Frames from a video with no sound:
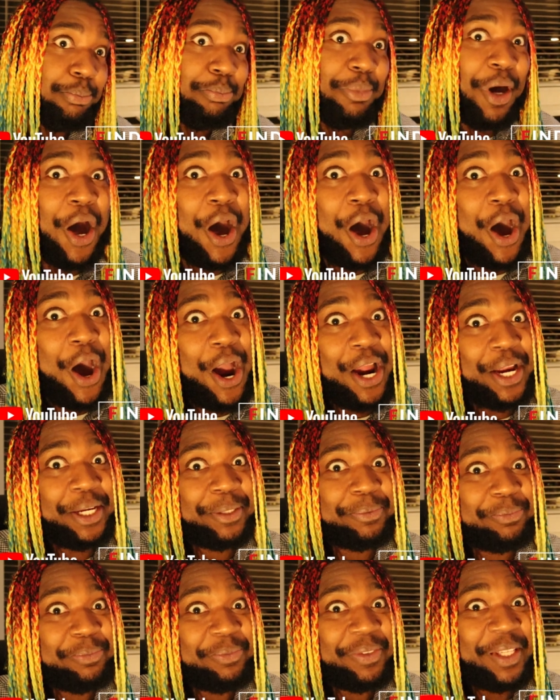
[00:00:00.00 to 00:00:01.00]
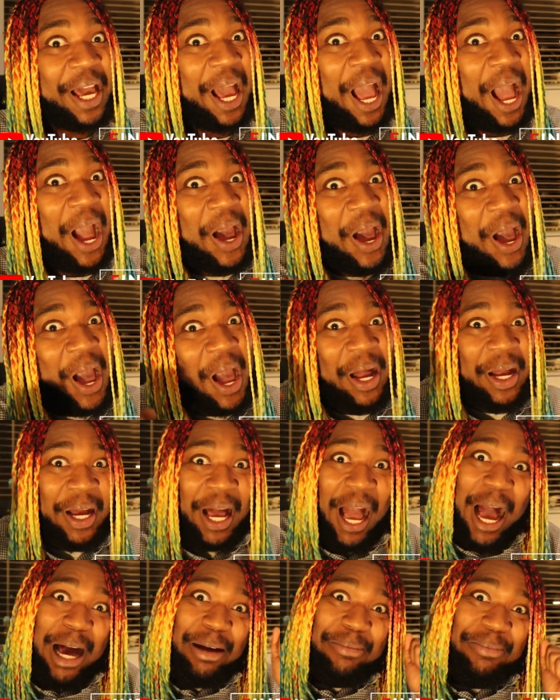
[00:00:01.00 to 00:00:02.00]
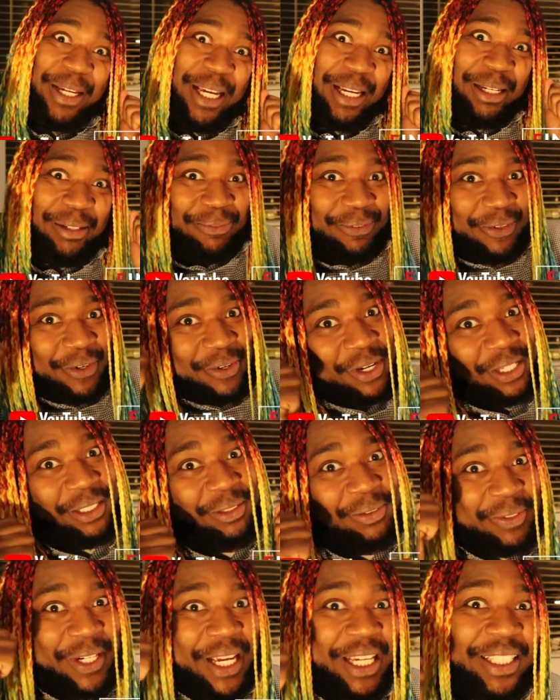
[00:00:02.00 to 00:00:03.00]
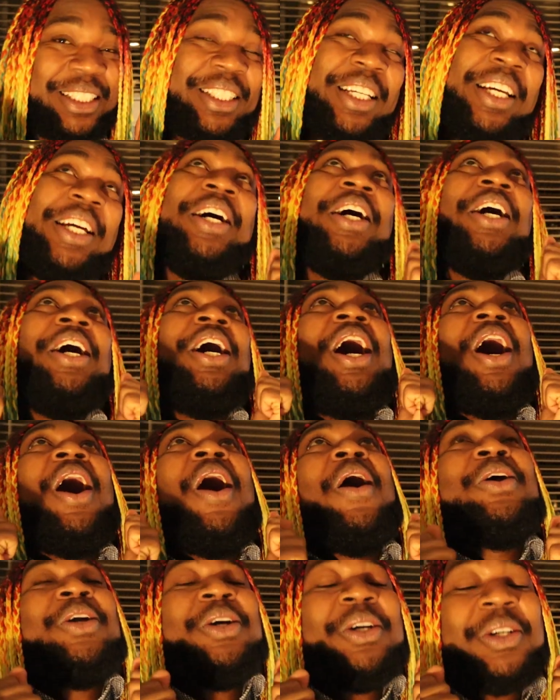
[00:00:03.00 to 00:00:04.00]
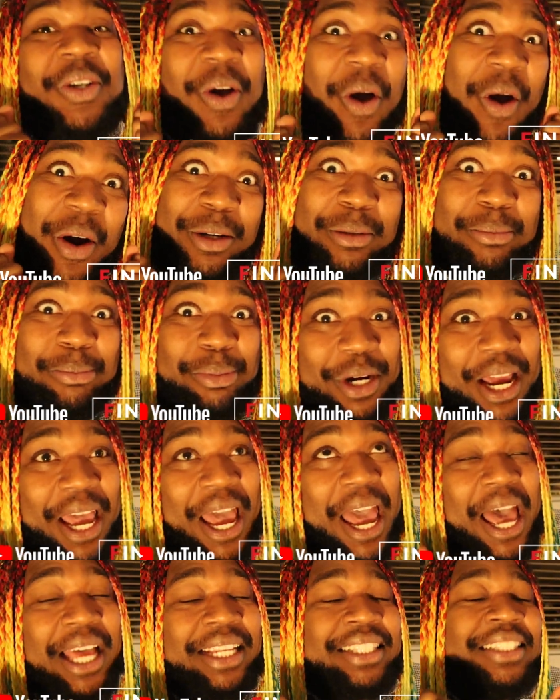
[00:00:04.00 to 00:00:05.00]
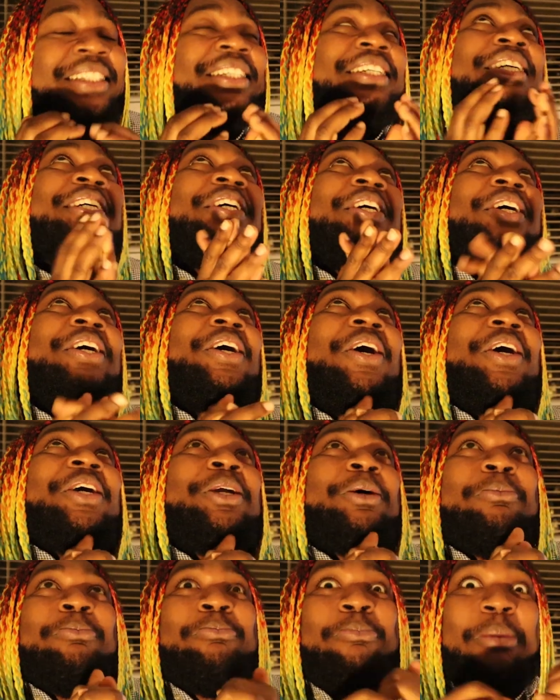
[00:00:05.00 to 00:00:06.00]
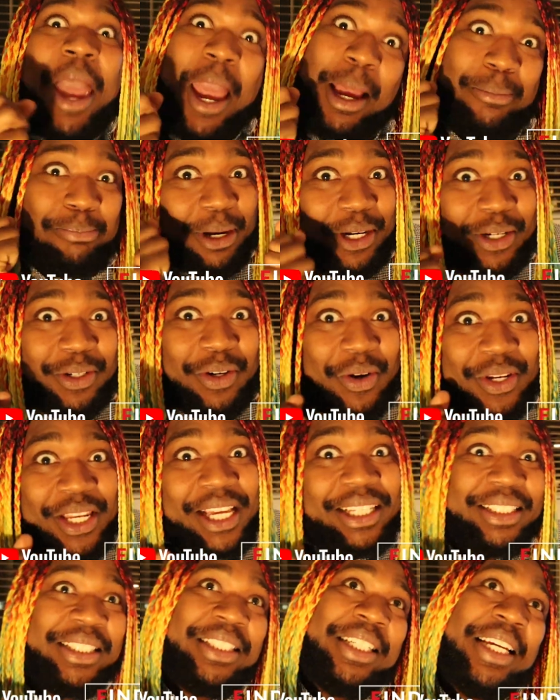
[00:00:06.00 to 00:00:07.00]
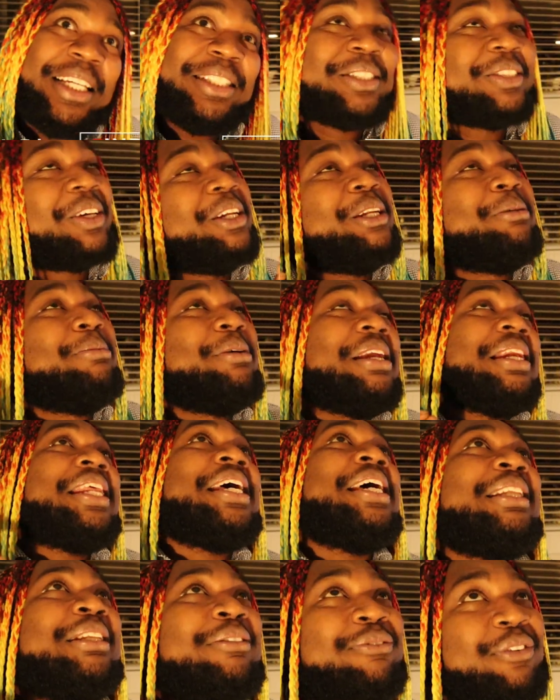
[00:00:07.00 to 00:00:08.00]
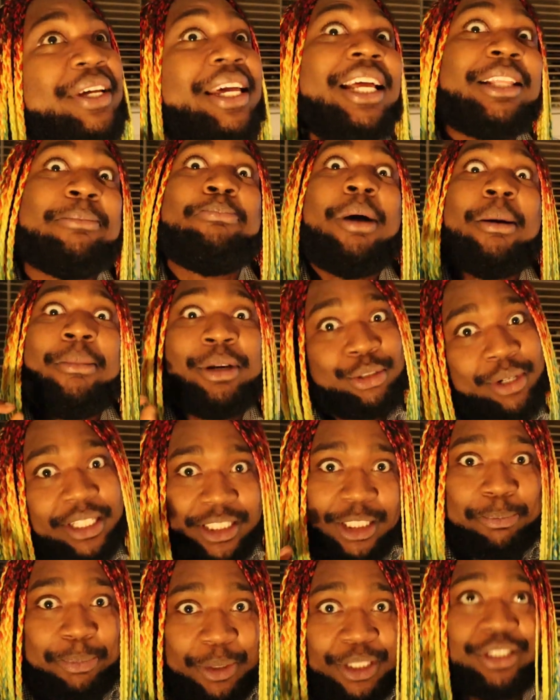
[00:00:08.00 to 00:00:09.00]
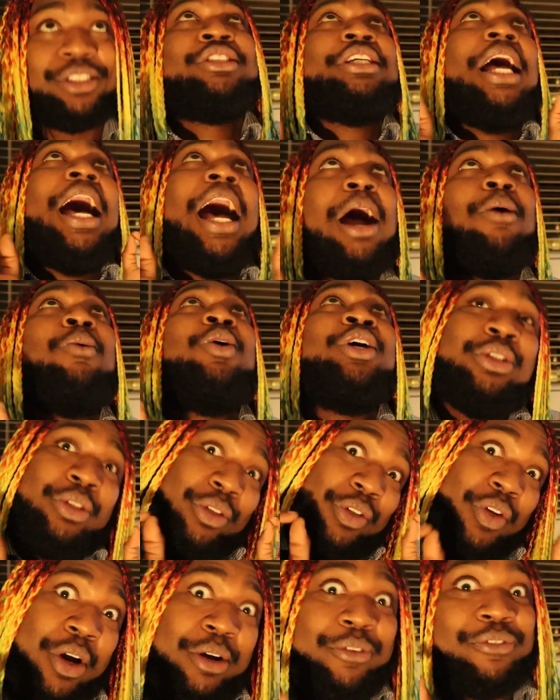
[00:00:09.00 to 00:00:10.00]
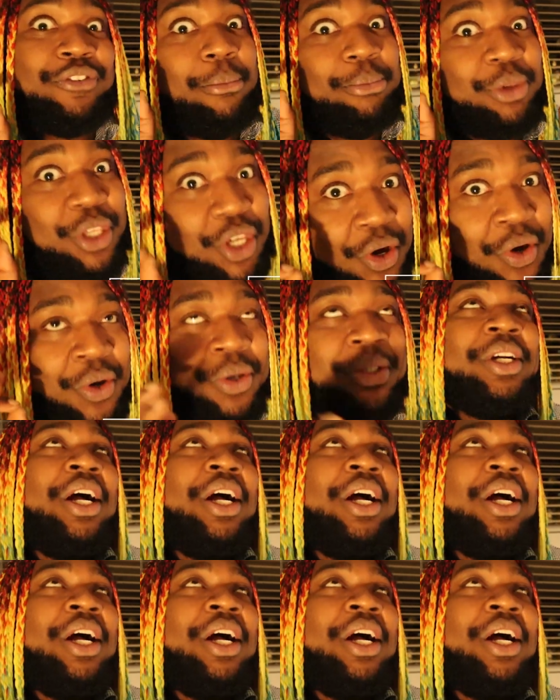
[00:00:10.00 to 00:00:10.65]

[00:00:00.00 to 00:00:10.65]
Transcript: Boy! Ah! I'm in for a treat! Oh, your cornbread! Oh, your baked macaroni and cheese gonna be lit! Forget mama's recipes, I want to learn from you!